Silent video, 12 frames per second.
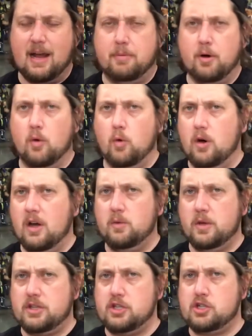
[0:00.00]
I'll put
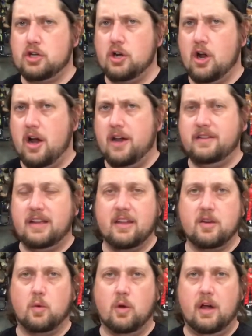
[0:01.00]
one with the shirt on, the
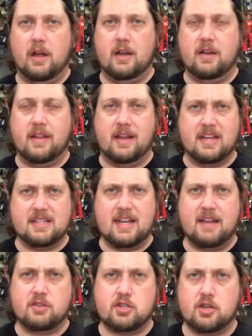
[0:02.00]
other one that doesn't
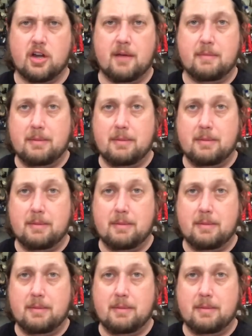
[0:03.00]
have the shirt on.